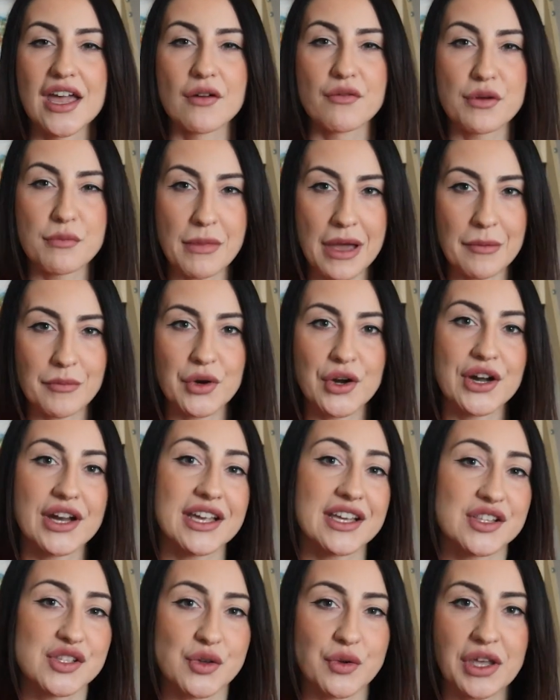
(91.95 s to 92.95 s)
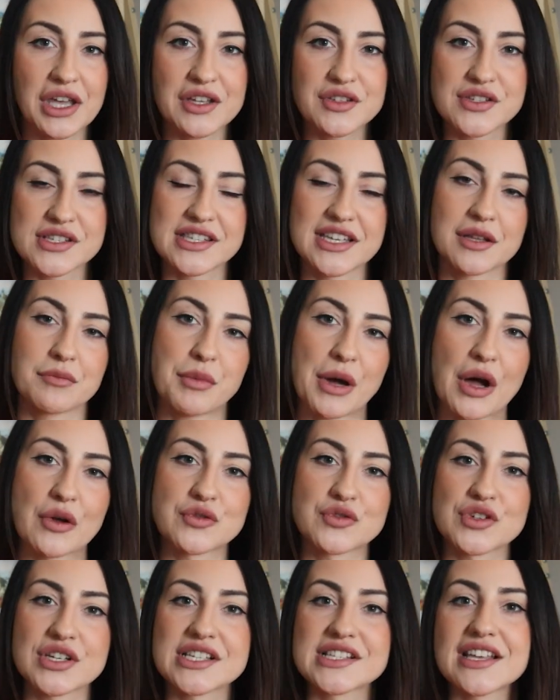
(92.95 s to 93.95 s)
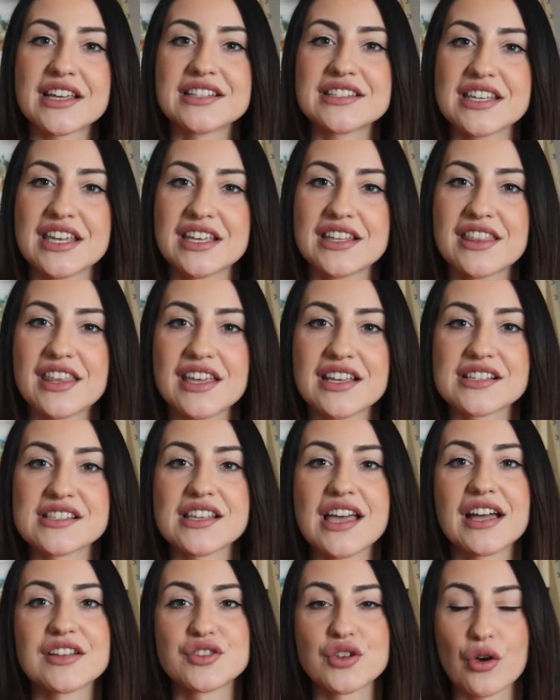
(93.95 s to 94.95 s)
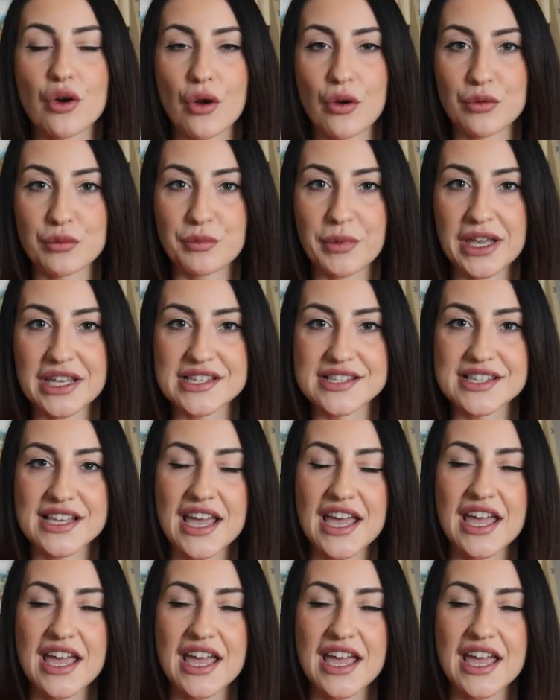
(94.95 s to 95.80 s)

Remember, it's okay to set boundaries and take things at your own pace.